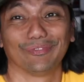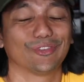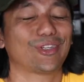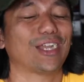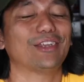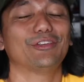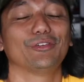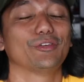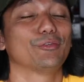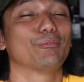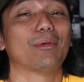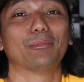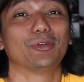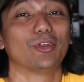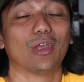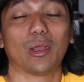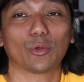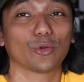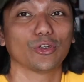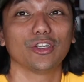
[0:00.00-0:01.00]
couldn't even
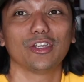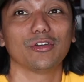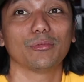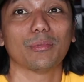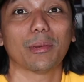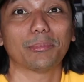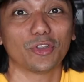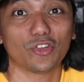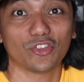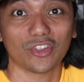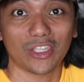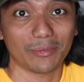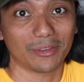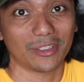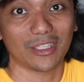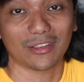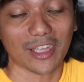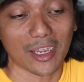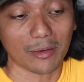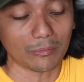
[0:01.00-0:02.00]
remember his name at
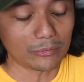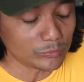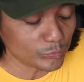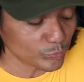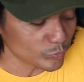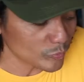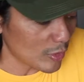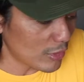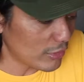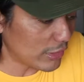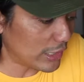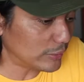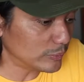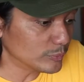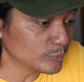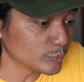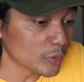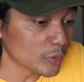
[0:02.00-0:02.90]
that time. Right?